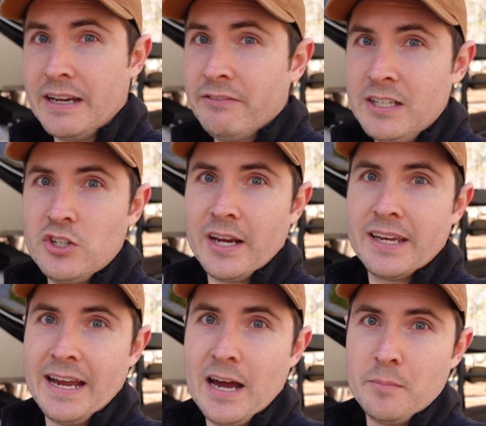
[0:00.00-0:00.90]
definitely
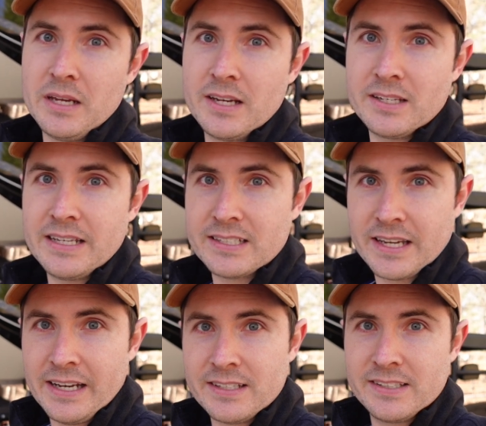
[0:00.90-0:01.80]
check it out, because that's
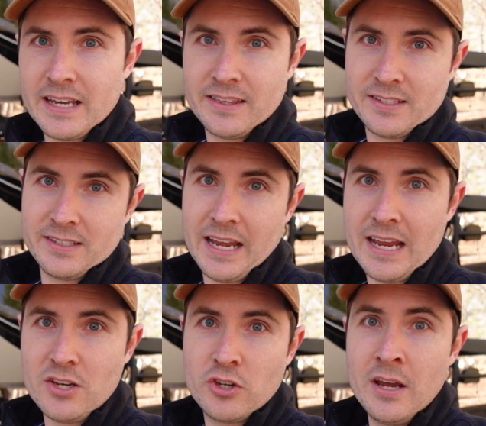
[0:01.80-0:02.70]
kind of set the
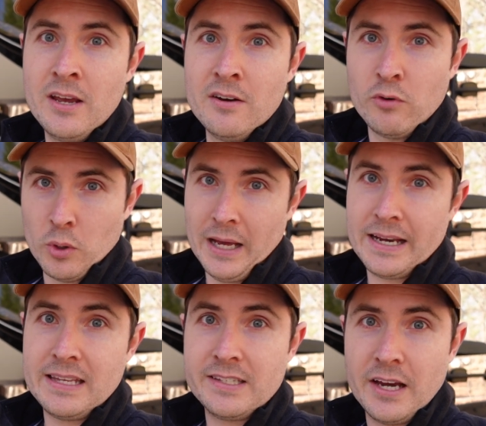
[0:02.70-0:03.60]
stage for a
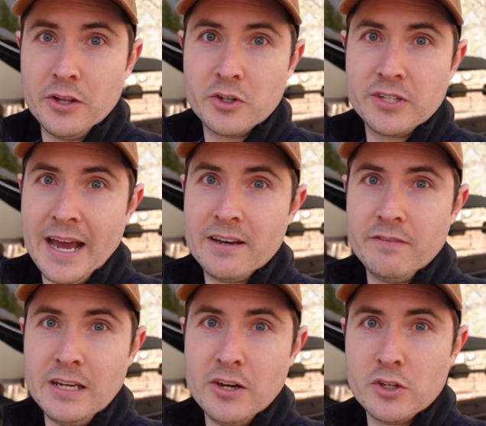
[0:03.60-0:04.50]
lot of these other side
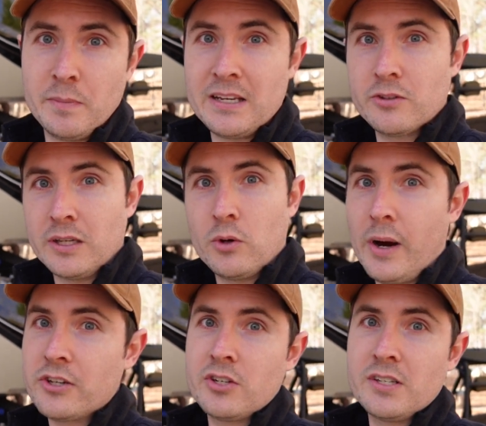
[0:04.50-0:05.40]
videos, basically
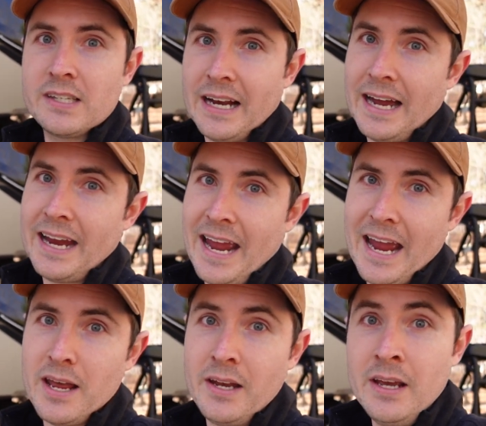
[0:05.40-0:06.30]
questions that I
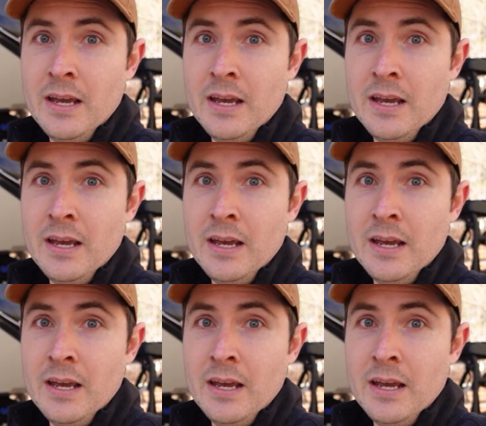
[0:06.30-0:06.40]
had